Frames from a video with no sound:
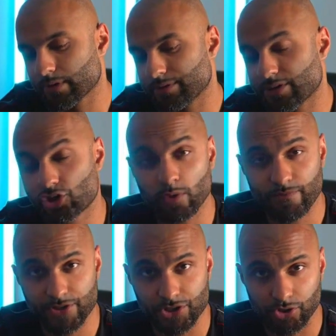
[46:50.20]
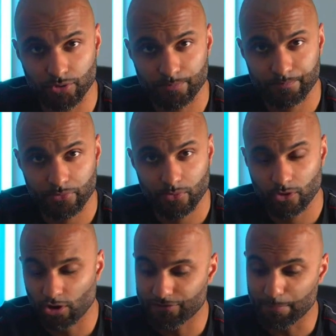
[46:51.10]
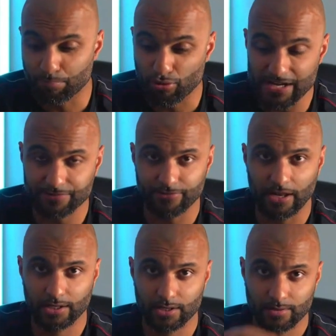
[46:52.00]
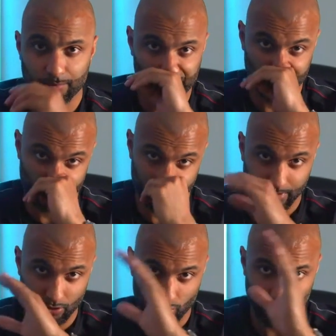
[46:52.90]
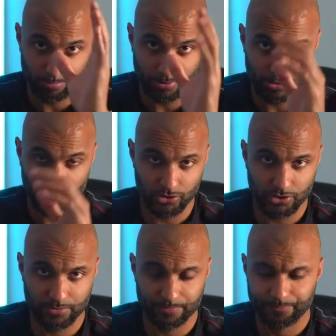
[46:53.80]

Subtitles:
They show a video of the Pride flag being hung up in London.